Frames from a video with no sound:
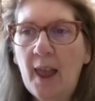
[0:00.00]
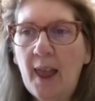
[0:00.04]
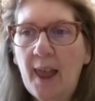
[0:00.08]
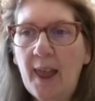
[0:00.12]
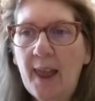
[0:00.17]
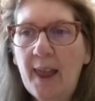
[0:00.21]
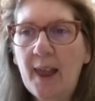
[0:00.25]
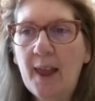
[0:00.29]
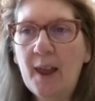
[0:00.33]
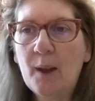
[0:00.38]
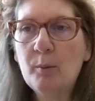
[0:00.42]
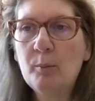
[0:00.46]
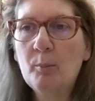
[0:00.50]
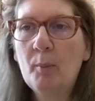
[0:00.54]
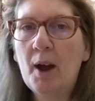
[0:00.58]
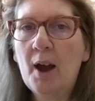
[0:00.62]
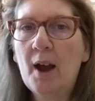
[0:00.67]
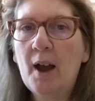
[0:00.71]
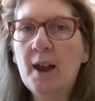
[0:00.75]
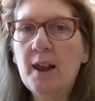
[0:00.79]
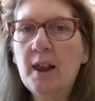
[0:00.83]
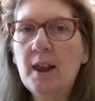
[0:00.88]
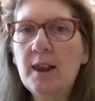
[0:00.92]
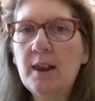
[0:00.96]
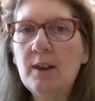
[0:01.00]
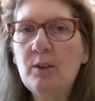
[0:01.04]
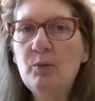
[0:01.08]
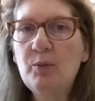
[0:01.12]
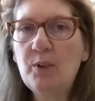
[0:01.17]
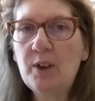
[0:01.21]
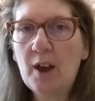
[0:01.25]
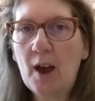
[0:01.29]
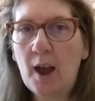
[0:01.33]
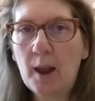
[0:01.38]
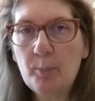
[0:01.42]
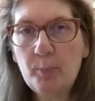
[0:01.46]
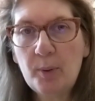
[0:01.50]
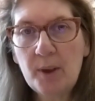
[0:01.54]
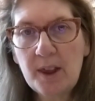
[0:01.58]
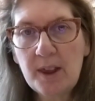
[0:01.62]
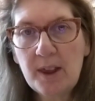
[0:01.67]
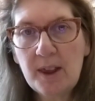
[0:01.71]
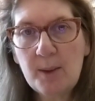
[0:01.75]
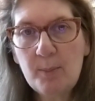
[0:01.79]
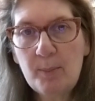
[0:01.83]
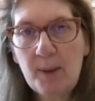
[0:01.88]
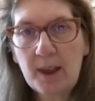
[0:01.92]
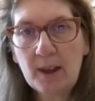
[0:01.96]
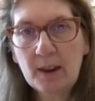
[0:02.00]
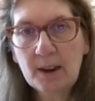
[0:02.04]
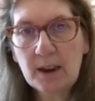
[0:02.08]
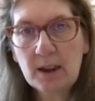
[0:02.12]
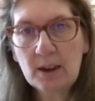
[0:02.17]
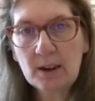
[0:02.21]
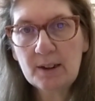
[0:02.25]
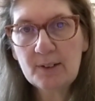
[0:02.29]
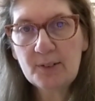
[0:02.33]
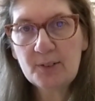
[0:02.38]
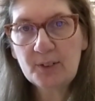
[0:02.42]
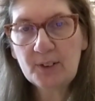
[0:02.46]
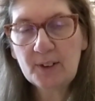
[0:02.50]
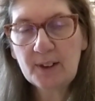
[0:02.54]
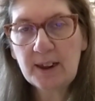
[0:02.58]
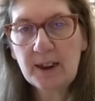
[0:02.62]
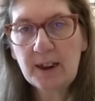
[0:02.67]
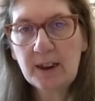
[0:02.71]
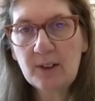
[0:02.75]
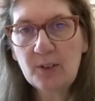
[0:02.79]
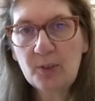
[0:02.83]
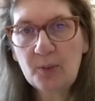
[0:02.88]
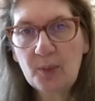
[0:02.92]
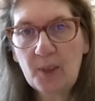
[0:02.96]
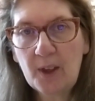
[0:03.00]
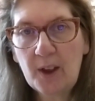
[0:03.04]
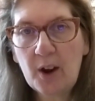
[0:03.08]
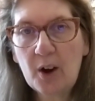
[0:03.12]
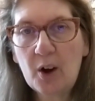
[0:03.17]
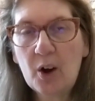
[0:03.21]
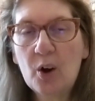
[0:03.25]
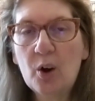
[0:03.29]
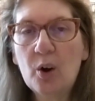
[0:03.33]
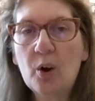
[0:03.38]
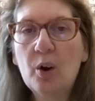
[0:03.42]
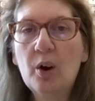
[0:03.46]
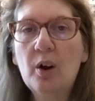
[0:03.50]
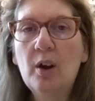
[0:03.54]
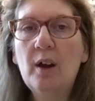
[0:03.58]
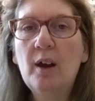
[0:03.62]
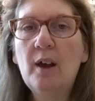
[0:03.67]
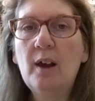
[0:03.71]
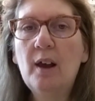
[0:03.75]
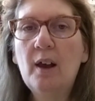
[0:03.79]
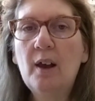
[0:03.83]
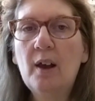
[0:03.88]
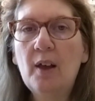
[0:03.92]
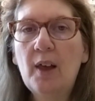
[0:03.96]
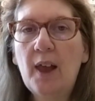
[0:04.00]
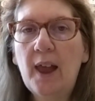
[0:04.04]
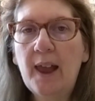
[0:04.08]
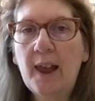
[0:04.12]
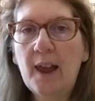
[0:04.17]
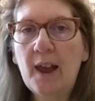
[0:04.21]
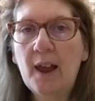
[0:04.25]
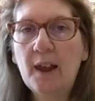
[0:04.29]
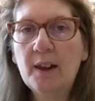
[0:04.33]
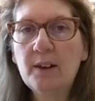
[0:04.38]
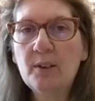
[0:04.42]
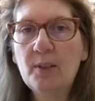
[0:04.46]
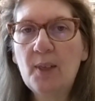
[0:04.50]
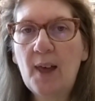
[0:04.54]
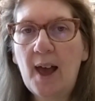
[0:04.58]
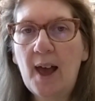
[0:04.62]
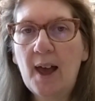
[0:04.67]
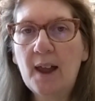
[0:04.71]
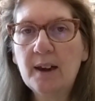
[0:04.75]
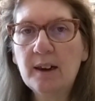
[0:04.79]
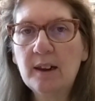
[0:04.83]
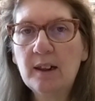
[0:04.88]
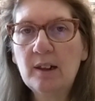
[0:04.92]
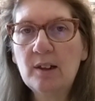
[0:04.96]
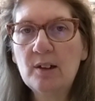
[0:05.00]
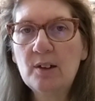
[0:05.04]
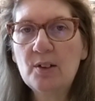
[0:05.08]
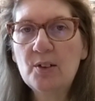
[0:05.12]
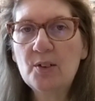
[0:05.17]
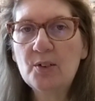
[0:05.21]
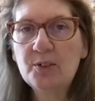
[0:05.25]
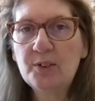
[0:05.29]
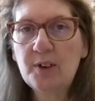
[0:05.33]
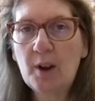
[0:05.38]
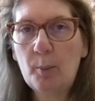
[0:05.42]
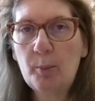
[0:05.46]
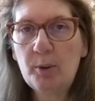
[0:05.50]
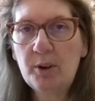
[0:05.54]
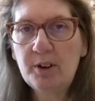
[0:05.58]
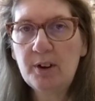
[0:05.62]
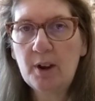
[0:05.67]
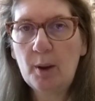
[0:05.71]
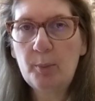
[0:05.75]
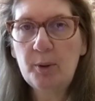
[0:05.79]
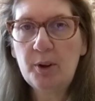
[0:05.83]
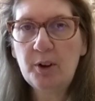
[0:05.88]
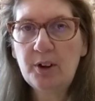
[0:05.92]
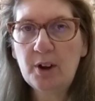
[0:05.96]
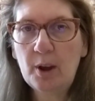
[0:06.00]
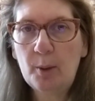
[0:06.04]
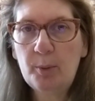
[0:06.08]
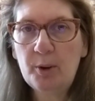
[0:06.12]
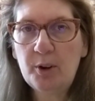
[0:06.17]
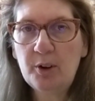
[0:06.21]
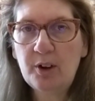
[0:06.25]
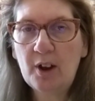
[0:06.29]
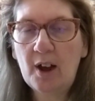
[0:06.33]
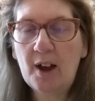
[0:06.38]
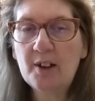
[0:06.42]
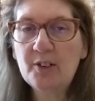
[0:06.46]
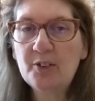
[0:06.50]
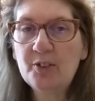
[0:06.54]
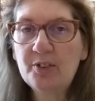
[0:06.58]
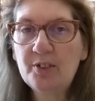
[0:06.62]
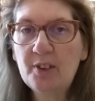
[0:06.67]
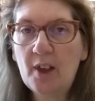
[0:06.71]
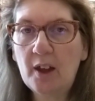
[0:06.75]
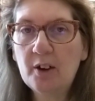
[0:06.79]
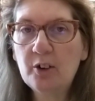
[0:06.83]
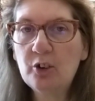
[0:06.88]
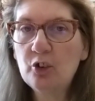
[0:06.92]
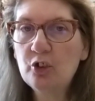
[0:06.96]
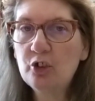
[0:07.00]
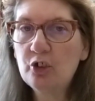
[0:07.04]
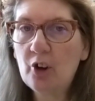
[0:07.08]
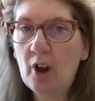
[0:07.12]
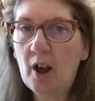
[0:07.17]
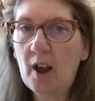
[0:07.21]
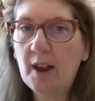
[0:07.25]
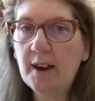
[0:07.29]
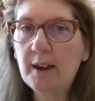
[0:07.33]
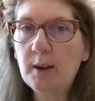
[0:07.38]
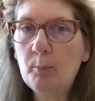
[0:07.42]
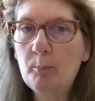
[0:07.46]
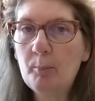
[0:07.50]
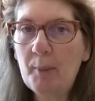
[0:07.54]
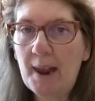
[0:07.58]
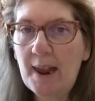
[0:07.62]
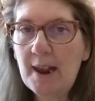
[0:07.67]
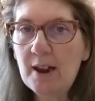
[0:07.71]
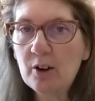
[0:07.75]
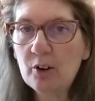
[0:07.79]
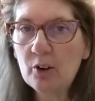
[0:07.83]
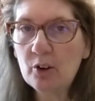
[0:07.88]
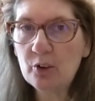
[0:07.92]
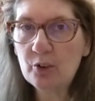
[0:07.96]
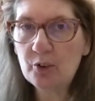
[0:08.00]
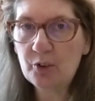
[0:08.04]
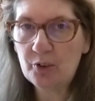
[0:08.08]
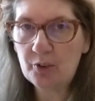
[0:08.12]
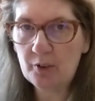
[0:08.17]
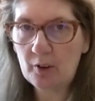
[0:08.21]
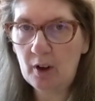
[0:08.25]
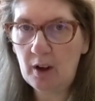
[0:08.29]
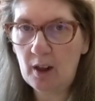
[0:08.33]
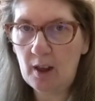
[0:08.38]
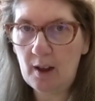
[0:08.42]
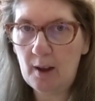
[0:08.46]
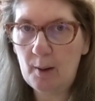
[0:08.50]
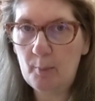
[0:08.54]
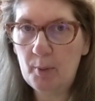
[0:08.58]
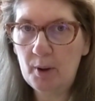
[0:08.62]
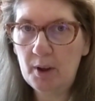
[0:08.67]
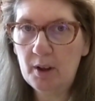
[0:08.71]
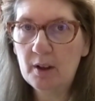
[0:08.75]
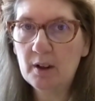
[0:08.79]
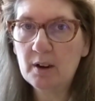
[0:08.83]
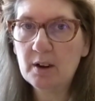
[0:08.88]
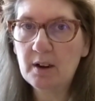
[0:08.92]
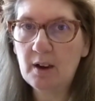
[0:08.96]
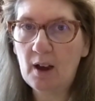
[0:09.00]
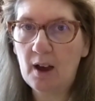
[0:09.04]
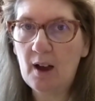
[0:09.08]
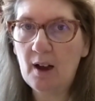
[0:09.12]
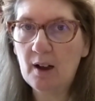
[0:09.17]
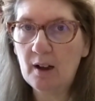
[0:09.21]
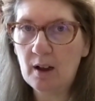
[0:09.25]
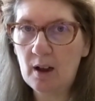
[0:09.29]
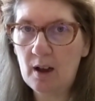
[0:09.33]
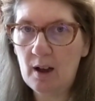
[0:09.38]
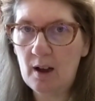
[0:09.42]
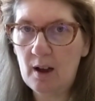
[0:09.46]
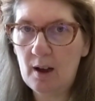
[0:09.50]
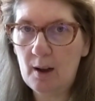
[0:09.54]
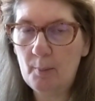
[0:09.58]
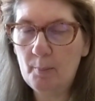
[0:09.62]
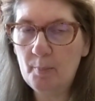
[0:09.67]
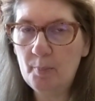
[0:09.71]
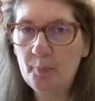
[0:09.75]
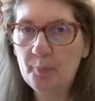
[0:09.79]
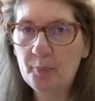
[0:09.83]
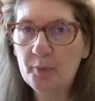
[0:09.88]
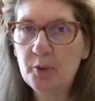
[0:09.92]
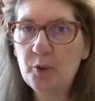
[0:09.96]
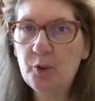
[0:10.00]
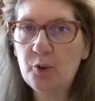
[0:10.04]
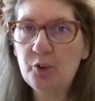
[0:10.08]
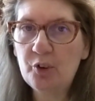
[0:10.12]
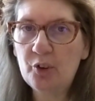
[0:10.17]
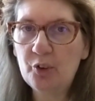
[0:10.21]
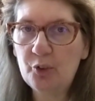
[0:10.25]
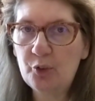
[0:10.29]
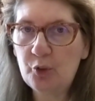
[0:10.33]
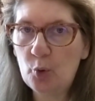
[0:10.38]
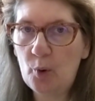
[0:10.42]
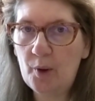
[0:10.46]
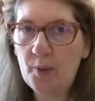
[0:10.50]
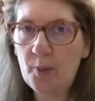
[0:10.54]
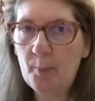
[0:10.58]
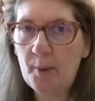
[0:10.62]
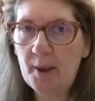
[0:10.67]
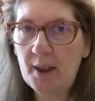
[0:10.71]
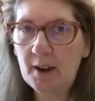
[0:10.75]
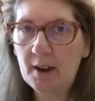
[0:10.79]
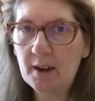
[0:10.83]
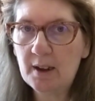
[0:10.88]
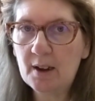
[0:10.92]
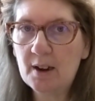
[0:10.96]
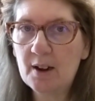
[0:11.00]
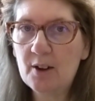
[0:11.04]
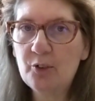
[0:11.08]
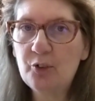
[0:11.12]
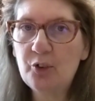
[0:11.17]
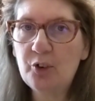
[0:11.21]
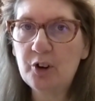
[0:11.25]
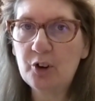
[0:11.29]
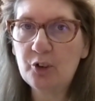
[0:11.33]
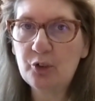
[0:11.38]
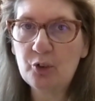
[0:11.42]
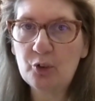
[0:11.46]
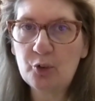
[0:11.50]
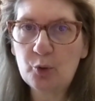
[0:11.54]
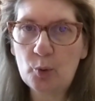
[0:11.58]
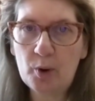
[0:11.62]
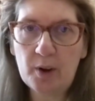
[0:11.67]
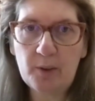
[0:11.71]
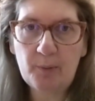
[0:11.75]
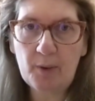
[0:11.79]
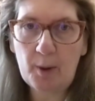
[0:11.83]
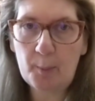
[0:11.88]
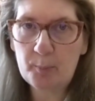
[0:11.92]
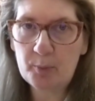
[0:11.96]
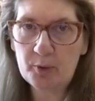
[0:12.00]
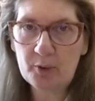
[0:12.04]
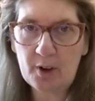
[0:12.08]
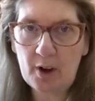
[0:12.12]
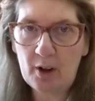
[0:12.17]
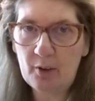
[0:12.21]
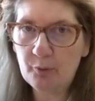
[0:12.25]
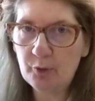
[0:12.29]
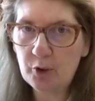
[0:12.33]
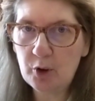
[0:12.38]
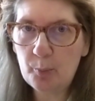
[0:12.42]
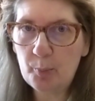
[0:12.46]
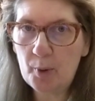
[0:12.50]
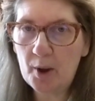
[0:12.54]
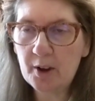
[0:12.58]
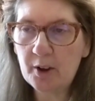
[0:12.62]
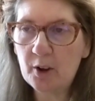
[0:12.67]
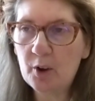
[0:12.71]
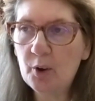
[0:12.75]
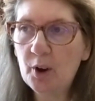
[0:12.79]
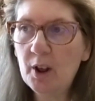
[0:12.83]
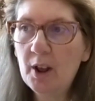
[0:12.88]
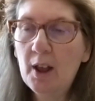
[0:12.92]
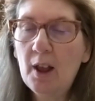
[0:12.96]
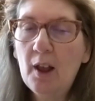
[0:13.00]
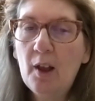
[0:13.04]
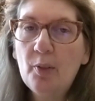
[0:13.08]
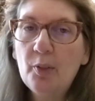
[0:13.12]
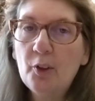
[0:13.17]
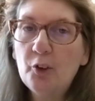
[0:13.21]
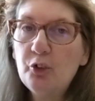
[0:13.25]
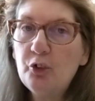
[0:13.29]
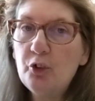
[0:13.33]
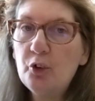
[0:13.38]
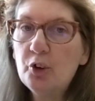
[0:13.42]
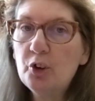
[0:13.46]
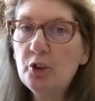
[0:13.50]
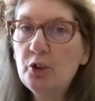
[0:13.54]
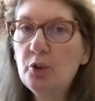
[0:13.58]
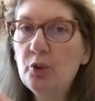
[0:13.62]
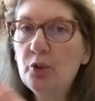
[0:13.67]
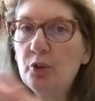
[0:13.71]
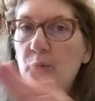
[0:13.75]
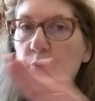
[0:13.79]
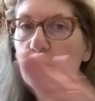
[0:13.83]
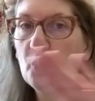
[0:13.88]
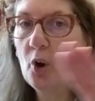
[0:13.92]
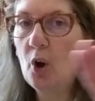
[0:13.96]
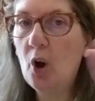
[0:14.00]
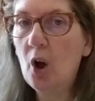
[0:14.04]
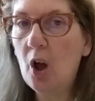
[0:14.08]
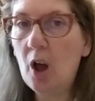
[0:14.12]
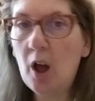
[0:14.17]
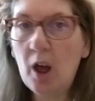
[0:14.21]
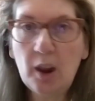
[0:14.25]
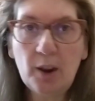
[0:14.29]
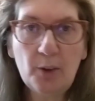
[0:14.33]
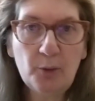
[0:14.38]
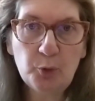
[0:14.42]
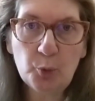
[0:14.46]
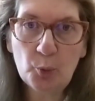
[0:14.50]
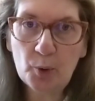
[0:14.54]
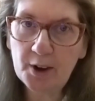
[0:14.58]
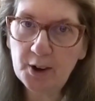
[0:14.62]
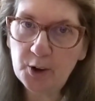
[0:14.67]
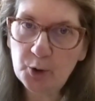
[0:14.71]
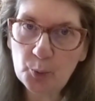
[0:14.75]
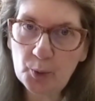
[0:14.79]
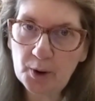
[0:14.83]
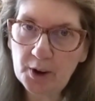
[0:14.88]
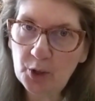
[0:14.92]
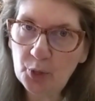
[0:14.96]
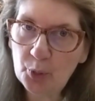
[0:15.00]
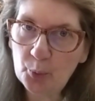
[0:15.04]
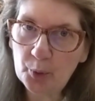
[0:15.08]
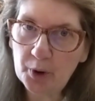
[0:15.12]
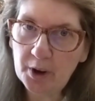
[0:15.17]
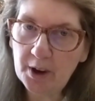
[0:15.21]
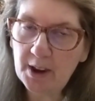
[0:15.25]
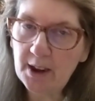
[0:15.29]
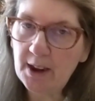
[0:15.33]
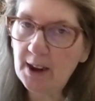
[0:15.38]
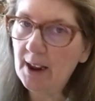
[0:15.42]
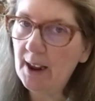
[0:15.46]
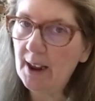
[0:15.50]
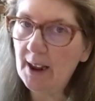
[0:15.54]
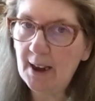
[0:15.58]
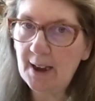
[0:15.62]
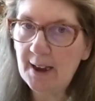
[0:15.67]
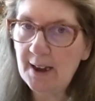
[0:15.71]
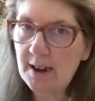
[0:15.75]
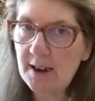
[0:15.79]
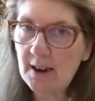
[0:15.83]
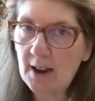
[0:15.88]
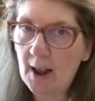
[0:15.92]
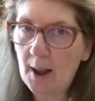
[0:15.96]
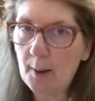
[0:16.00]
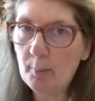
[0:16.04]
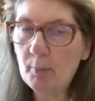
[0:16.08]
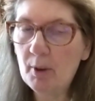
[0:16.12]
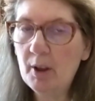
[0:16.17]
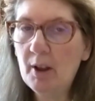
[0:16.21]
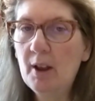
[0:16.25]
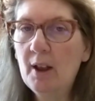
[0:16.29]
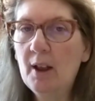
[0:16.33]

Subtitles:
And my VIP mailing list link is there, and that is www.sunShineMakersClub.com. You just join the mailing list, you get your 25% off coupon code that you can use for all of 2023 anytime.